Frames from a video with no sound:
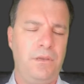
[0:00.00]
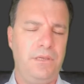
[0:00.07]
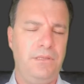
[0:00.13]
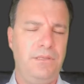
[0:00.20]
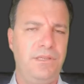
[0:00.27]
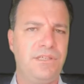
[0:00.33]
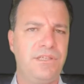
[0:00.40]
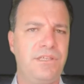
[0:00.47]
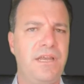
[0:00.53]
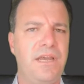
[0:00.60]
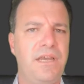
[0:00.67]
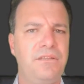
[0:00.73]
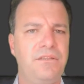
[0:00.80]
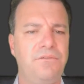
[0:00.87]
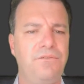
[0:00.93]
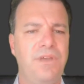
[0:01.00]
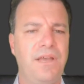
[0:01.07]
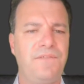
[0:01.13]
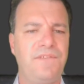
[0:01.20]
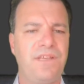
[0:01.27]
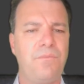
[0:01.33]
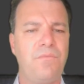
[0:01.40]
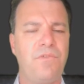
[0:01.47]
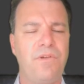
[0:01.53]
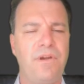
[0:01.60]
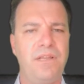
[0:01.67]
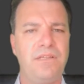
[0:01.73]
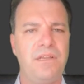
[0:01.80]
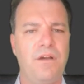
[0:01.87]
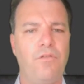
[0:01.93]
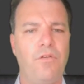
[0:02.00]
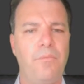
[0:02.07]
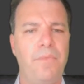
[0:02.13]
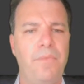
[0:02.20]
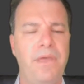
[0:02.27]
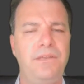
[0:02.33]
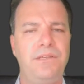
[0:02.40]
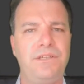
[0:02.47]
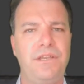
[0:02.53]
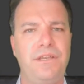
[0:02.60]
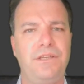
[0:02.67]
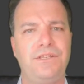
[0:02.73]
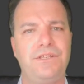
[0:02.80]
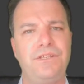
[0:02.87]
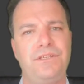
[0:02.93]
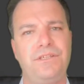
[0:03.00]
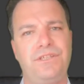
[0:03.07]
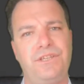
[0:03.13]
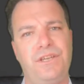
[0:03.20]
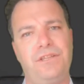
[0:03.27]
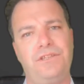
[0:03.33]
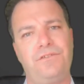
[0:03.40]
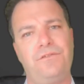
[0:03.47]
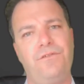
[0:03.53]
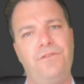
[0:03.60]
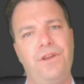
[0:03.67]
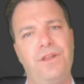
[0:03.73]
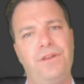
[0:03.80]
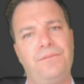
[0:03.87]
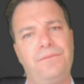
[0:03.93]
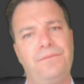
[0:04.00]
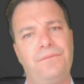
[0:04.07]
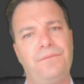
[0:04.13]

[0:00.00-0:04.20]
In this slide, we have summarized our main shades of green.